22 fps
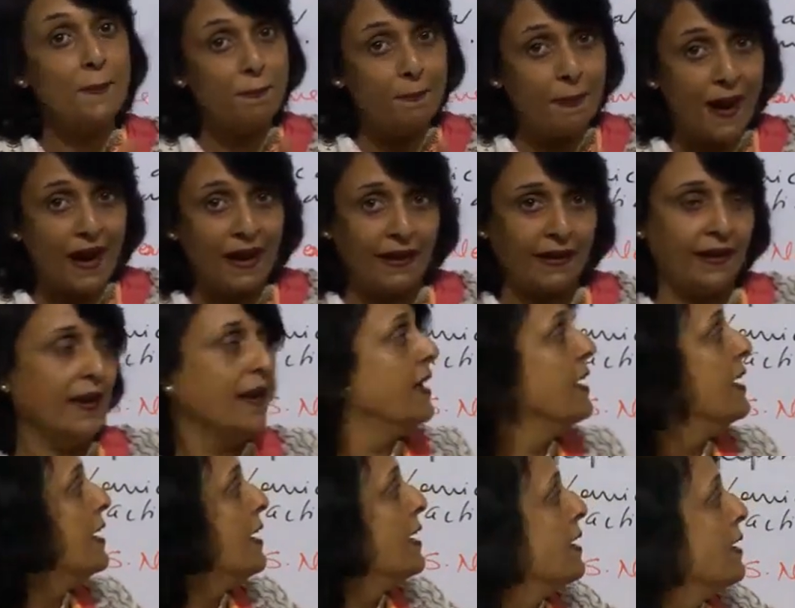But
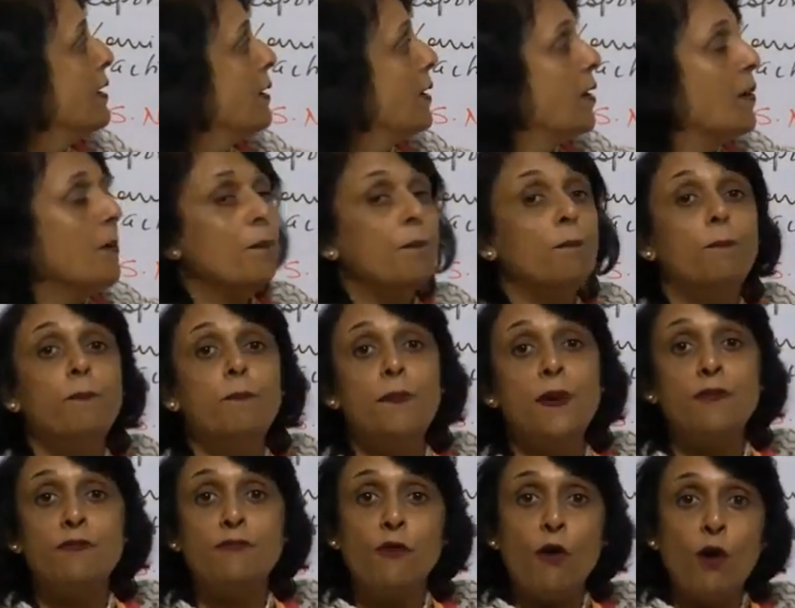
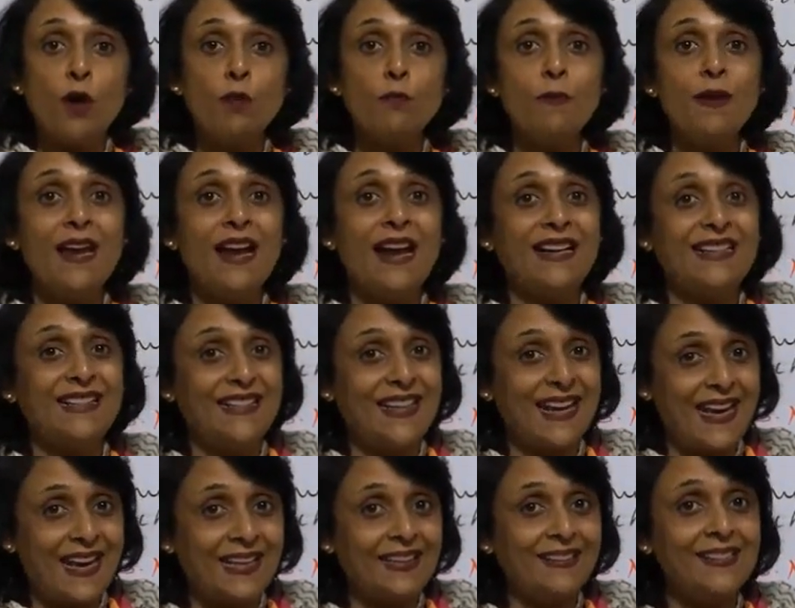before we
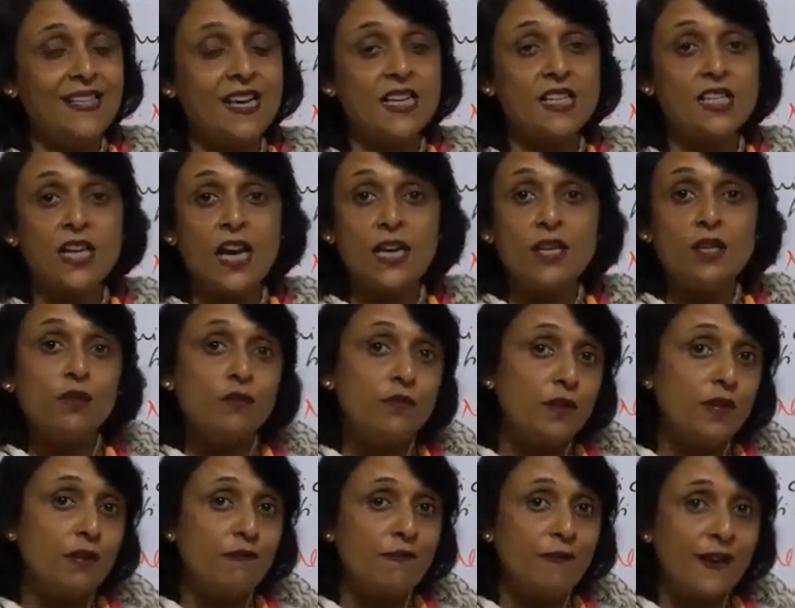attain such kind
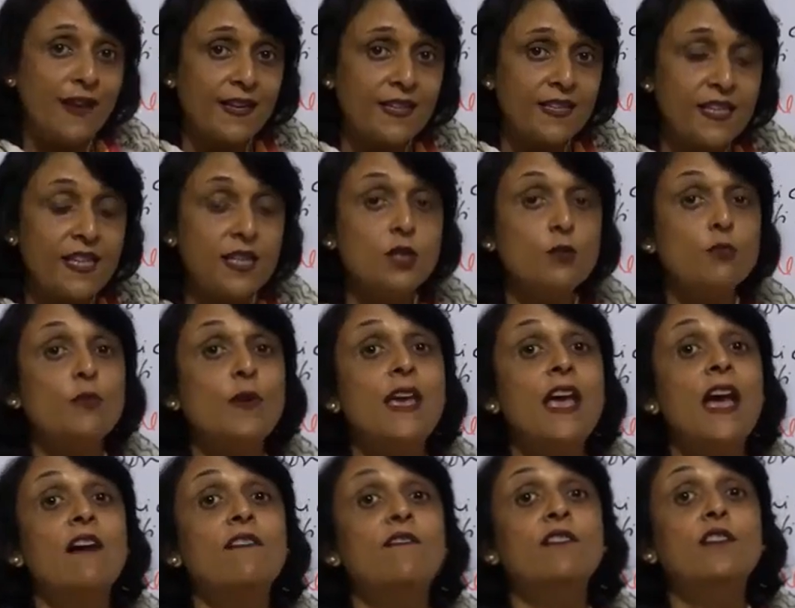of reflexes,
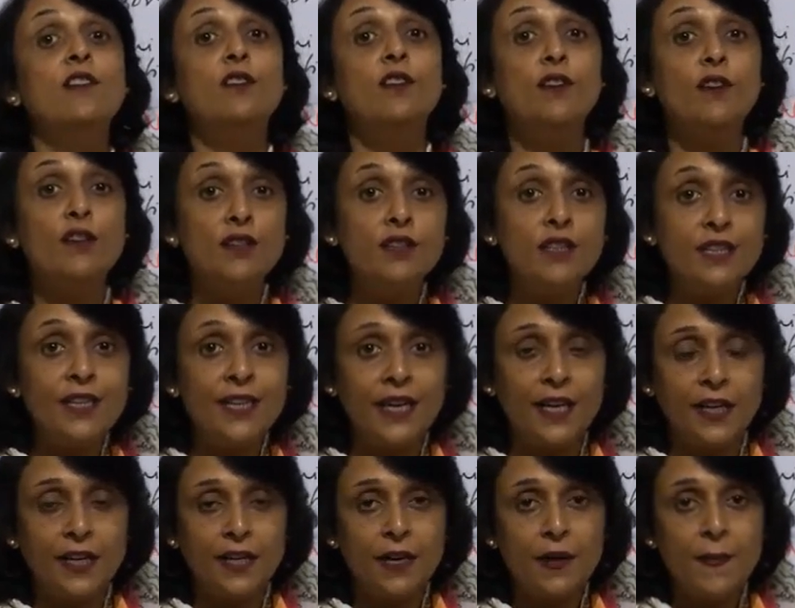we have learned
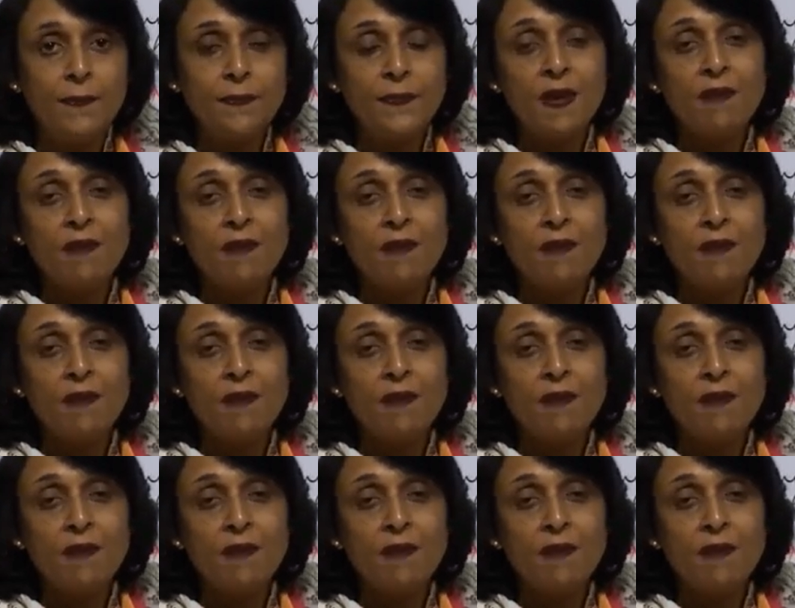it.